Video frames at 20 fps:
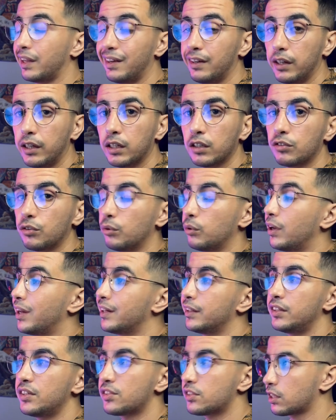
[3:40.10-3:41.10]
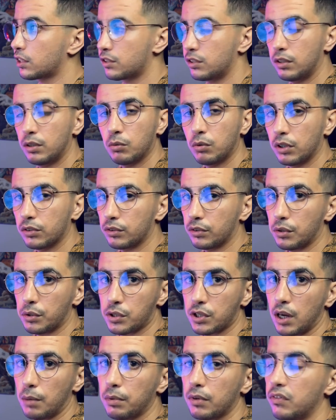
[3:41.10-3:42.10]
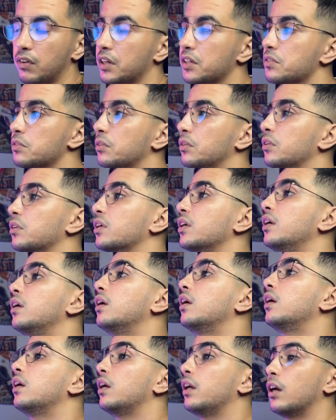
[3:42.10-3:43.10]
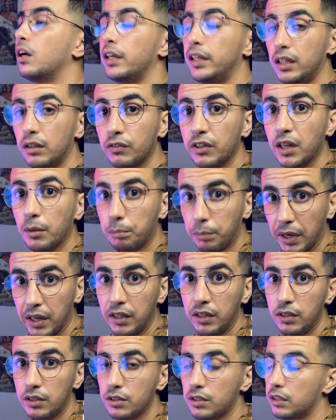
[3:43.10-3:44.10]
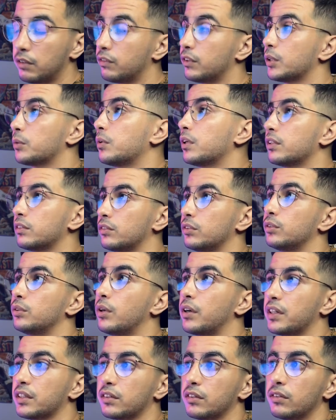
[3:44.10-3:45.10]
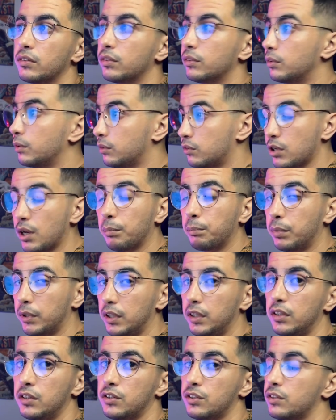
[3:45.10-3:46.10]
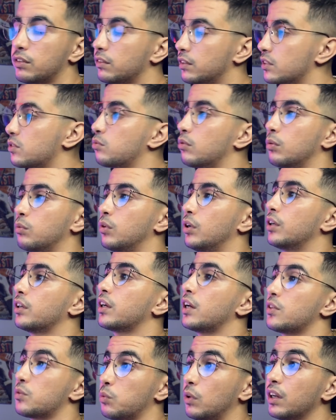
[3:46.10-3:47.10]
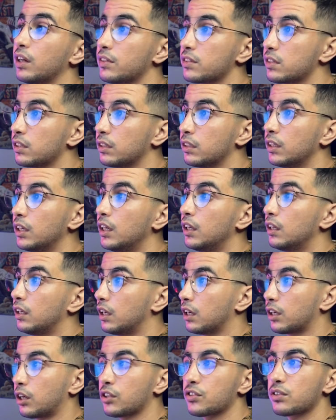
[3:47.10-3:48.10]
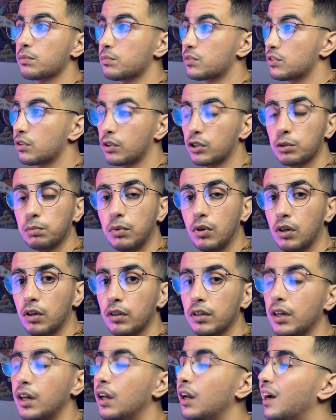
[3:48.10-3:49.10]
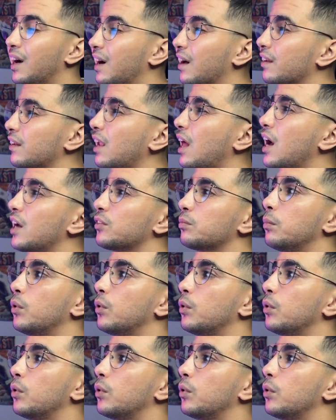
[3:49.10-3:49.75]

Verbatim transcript: link to any section you want in your Shopify store. Even a page, if you want to direct it to a page, this will work, as well as the custom search bar. A lot